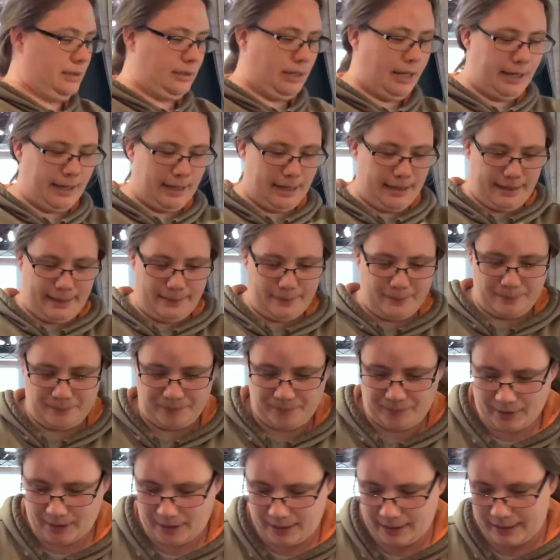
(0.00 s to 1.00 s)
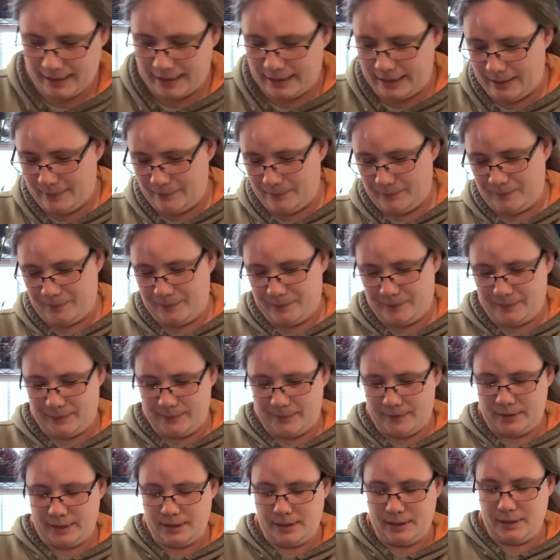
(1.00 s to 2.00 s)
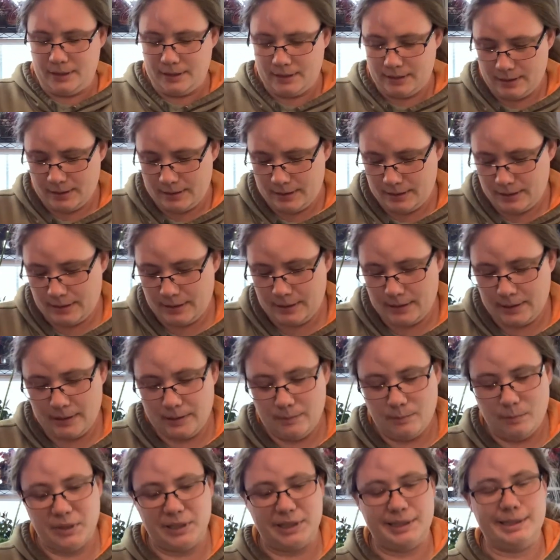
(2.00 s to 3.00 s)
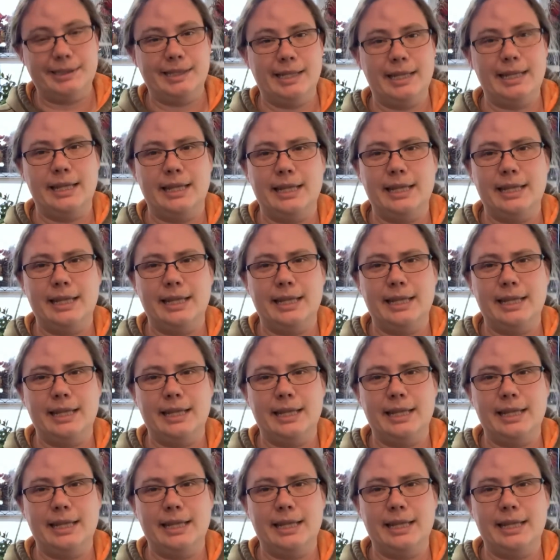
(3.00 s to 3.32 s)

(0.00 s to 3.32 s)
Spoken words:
I got it. I got it. But see,